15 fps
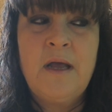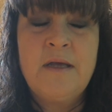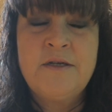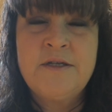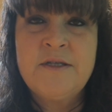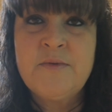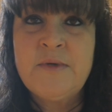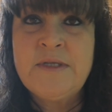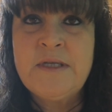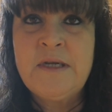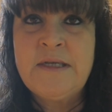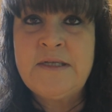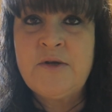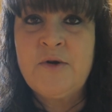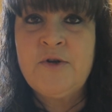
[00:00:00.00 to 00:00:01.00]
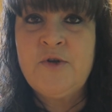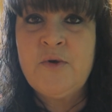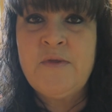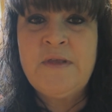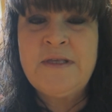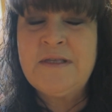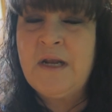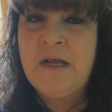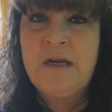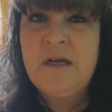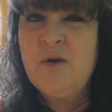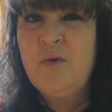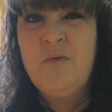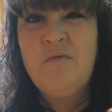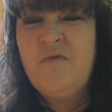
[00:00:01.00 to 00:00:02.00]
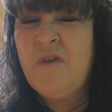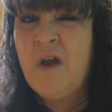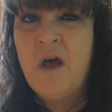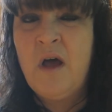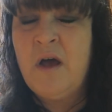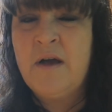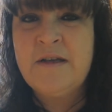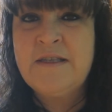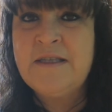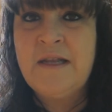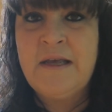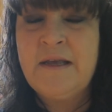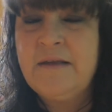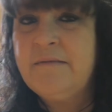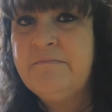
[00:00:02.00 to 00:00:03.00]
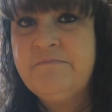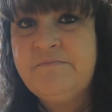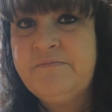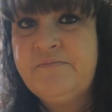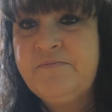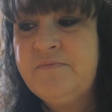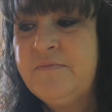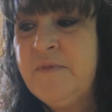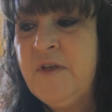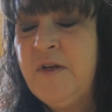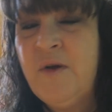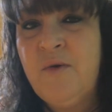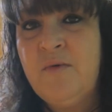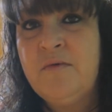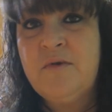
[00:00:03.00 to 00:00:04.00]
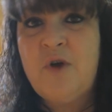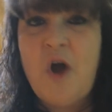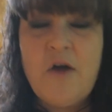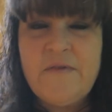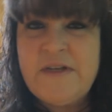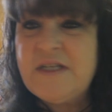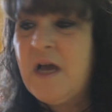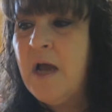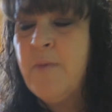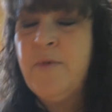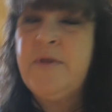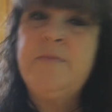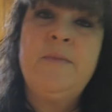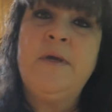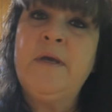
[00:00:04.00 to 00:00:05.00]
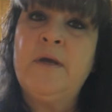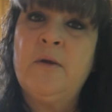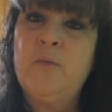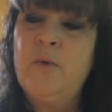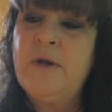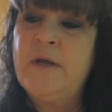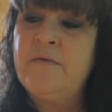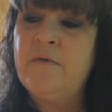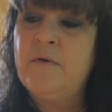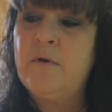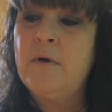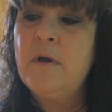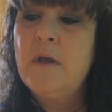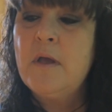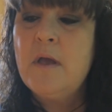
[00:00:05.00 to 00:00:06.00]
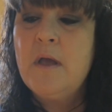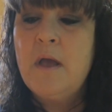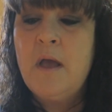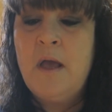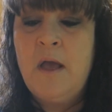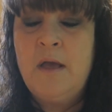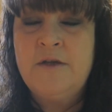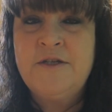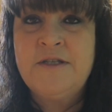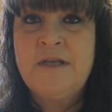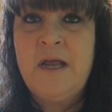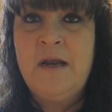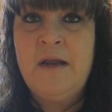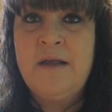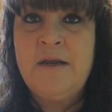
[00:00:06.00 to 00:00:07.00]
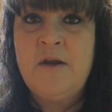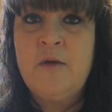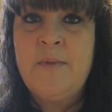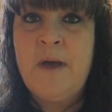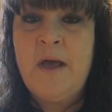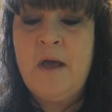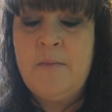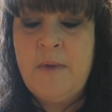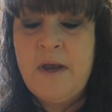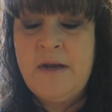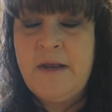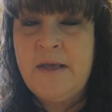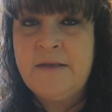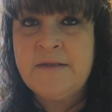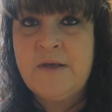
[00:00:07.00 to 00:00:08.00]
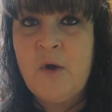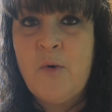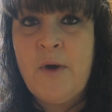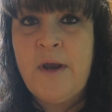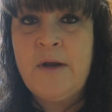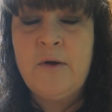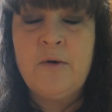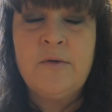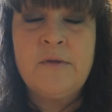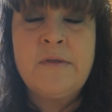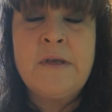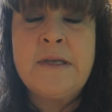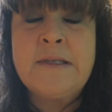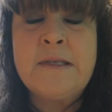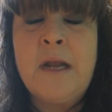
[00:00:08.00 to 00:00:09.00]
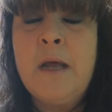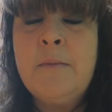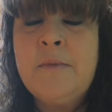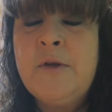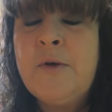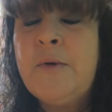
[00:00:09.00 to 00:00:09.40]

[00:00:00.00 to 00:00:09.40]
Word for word: I just recently started doing these like little vlogs, like you know, coffee time with me or whatever. Uh, just kind of let you know about how my day's going or the things that I'm